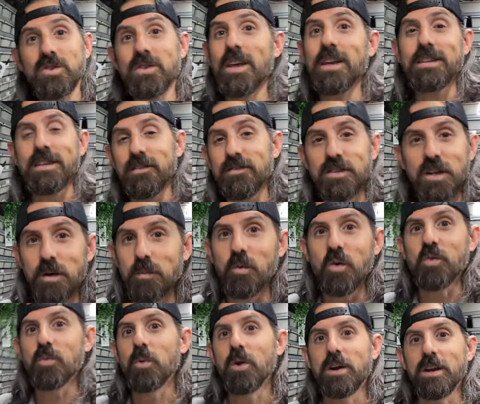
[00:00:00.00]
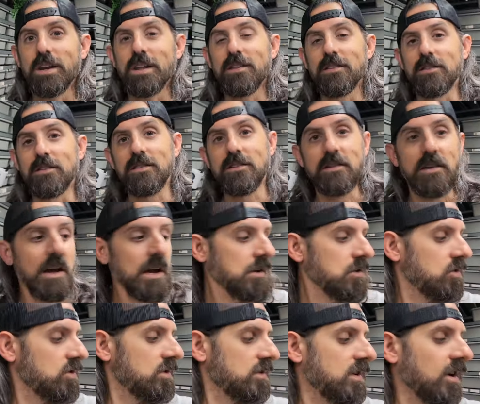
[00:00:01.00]
snakes I've seen on Morph Market either. I
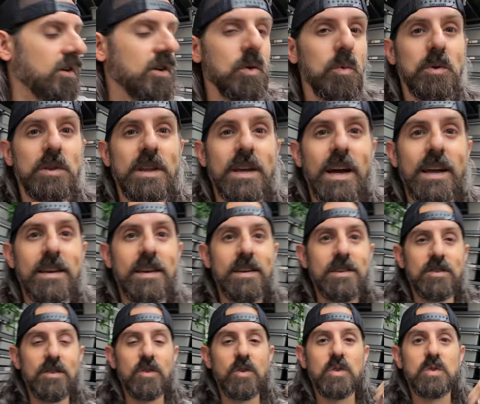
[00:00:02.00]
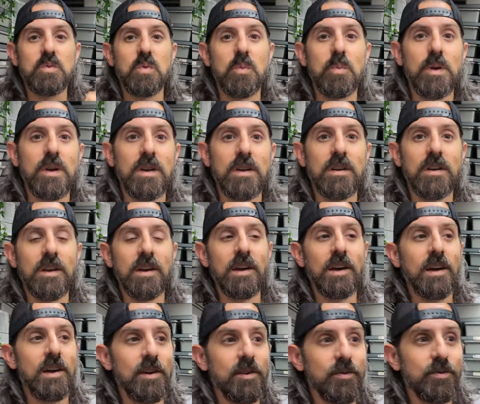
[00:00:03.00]
couldn't tell you what the IDs on those would be
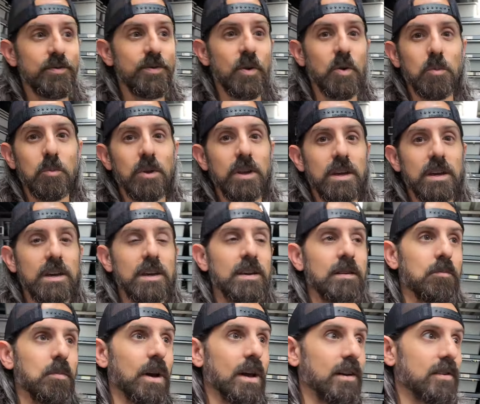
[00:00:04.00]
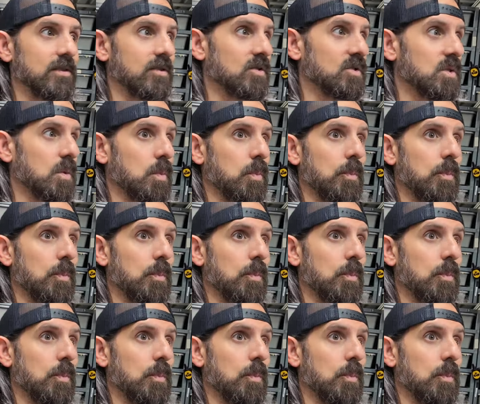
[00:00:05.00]
firmly, because there's a